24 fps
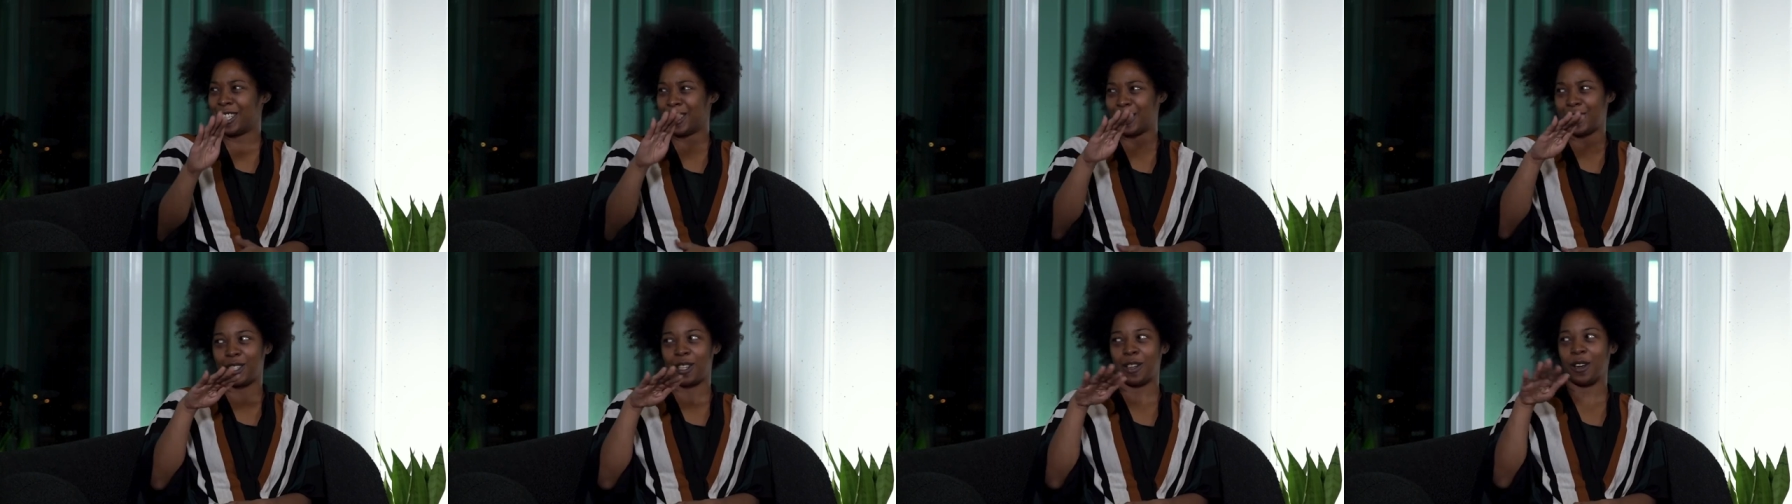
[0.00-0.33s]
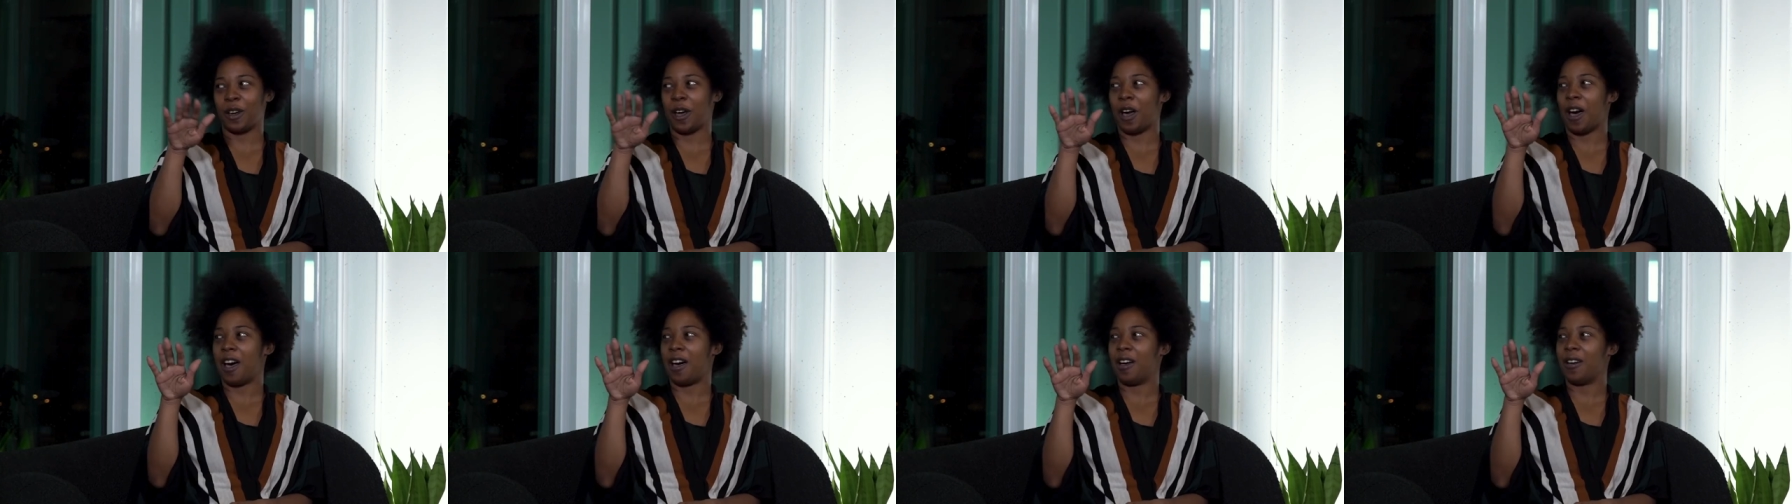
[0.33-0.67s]
just
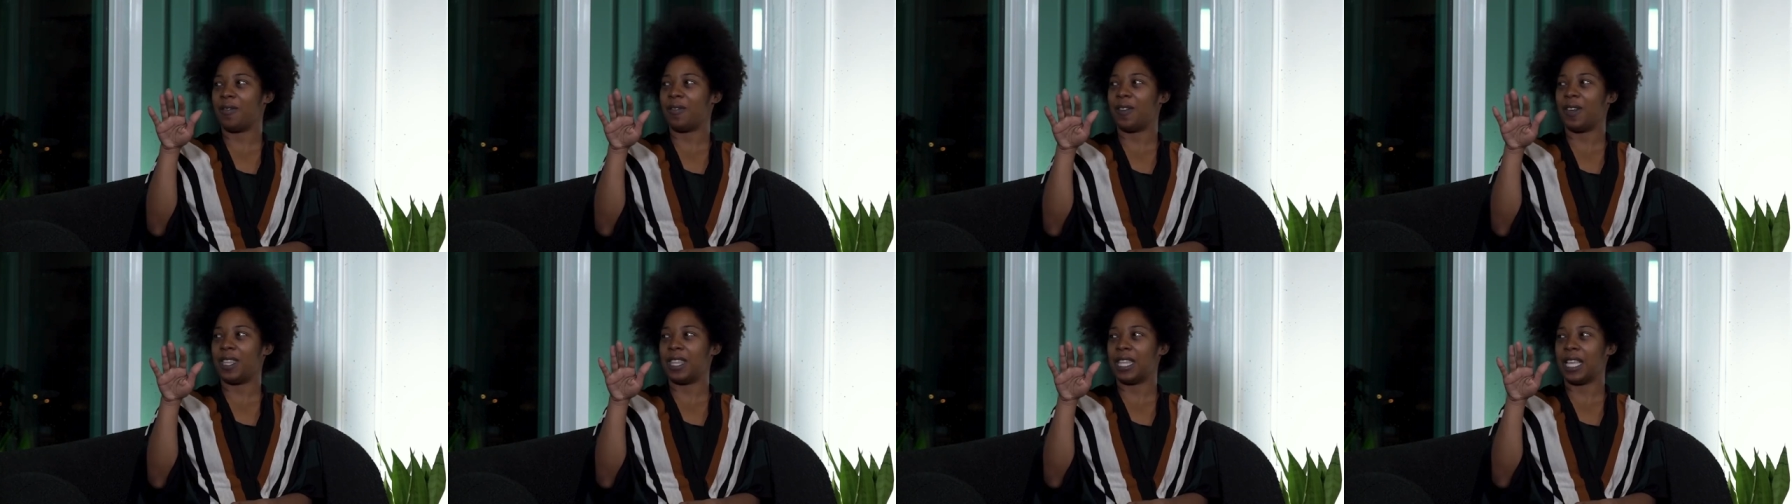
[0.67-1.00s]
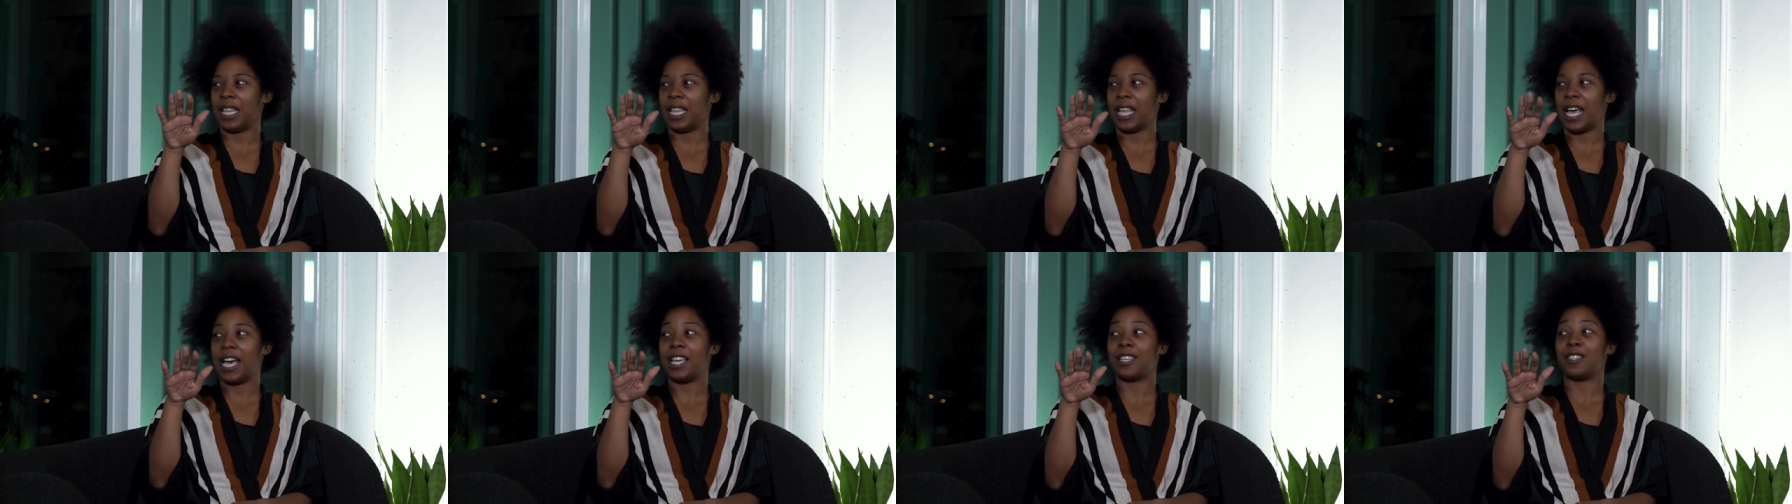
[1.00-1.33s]
took off in the
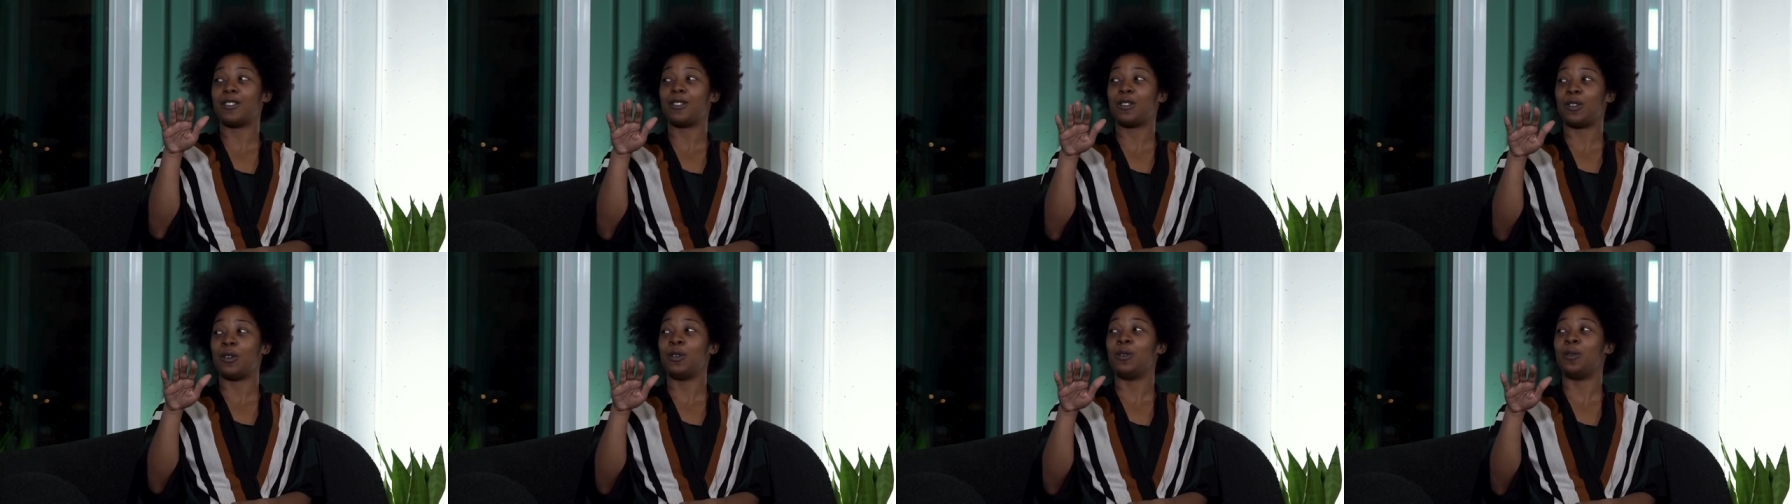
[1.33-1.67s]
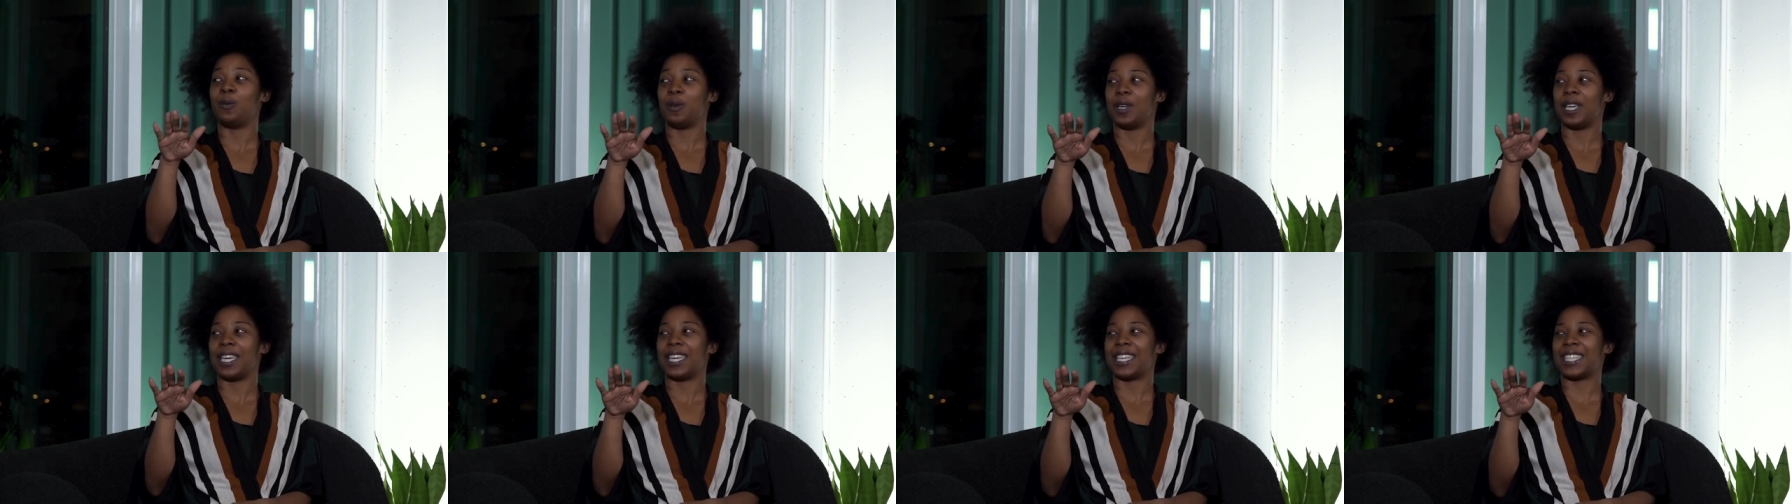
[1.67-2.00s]
last two
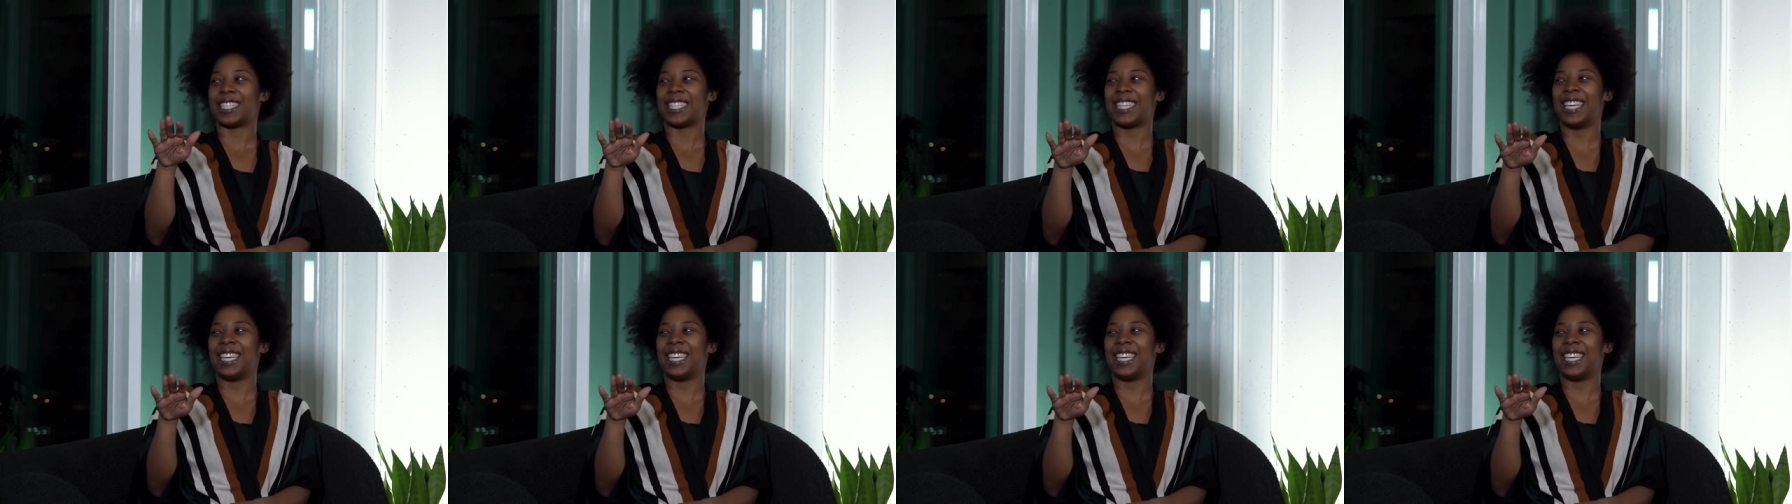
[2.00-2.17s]
weeks.